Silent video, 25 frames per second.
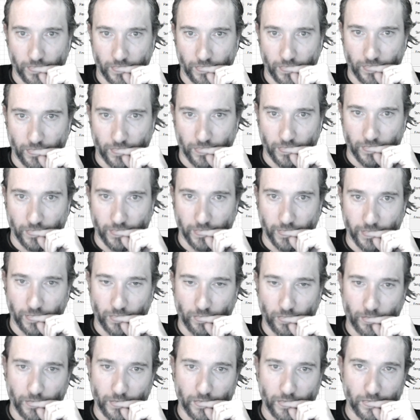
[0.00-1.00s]
yeah, how
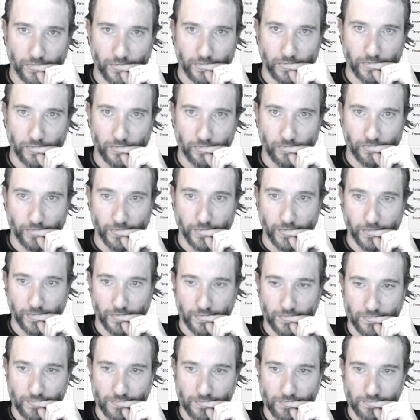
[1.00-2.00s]
am I going to do that?
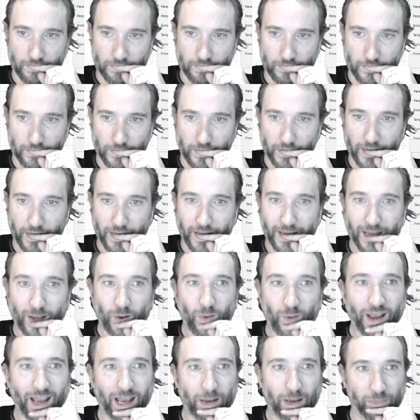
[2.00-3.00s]

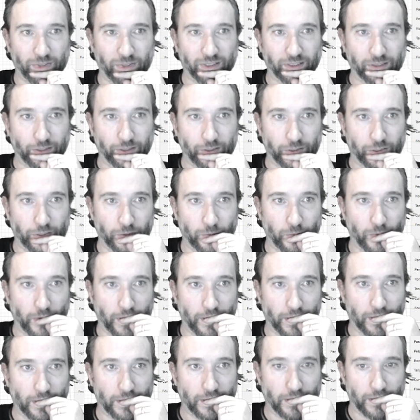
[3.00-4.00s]
How am I going to do that?